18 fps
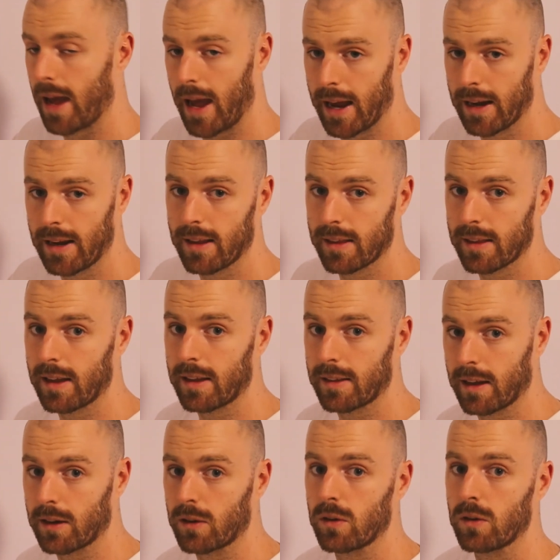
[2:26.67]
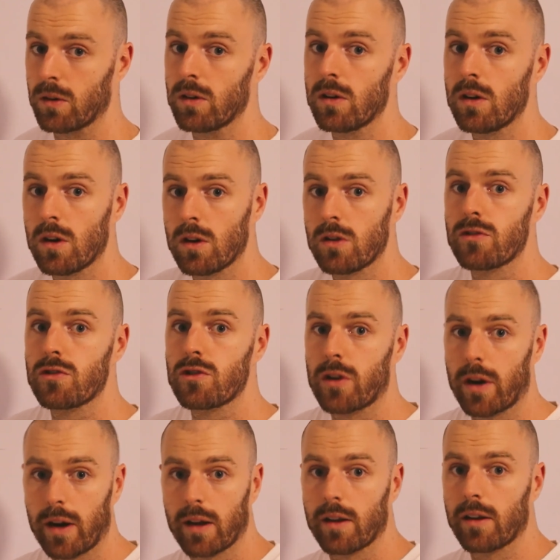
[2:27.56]
anything that'll
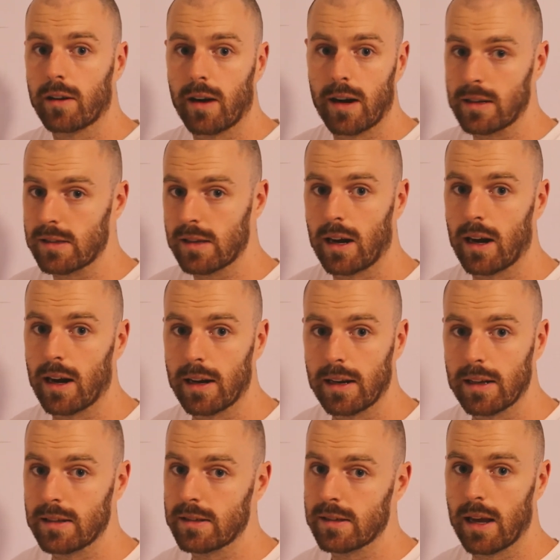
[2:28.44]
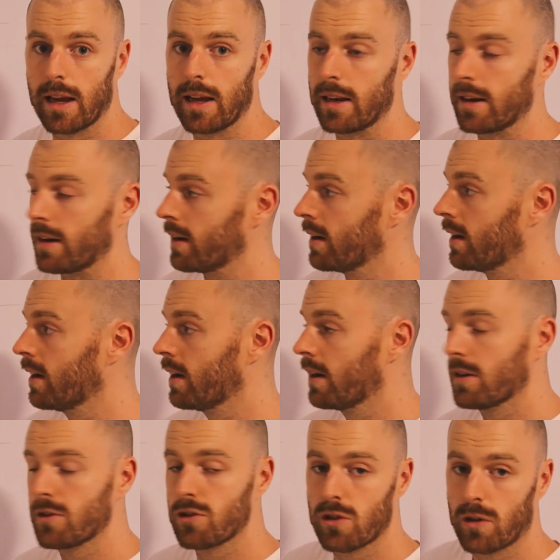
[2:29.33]
trigger your anxieties and
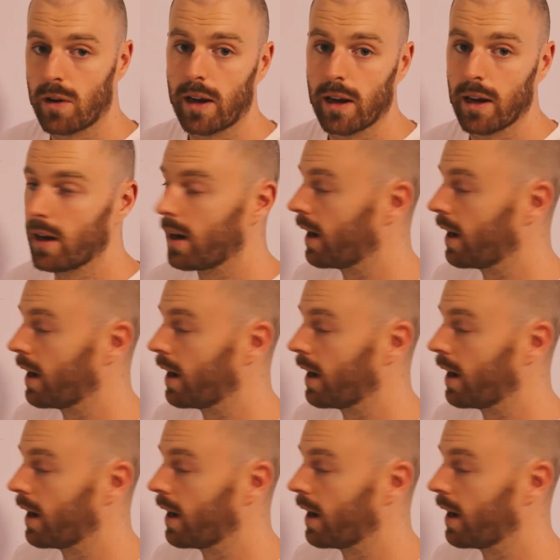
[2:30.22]
trigger